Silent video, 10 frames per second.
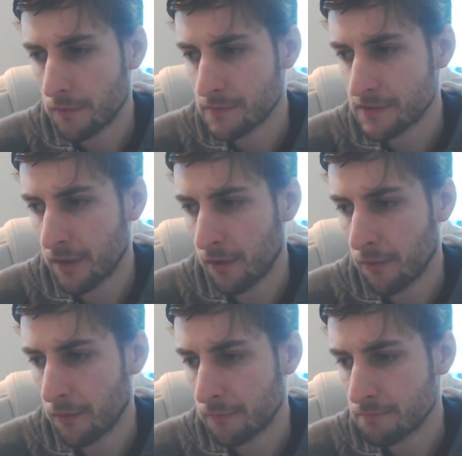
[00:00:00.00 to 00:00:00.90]

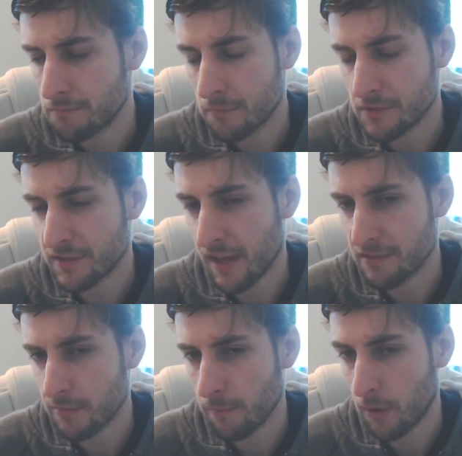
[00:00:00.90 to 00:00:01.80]
So just kind
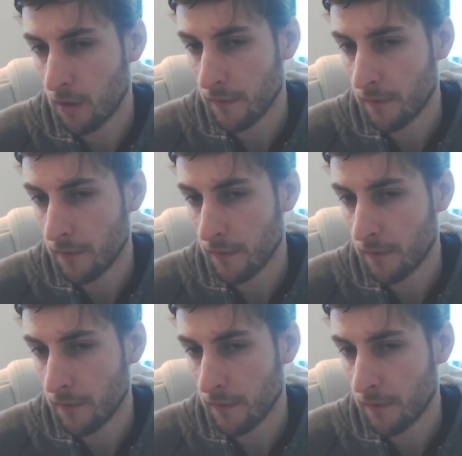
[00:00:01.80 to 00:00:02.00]
of spitballing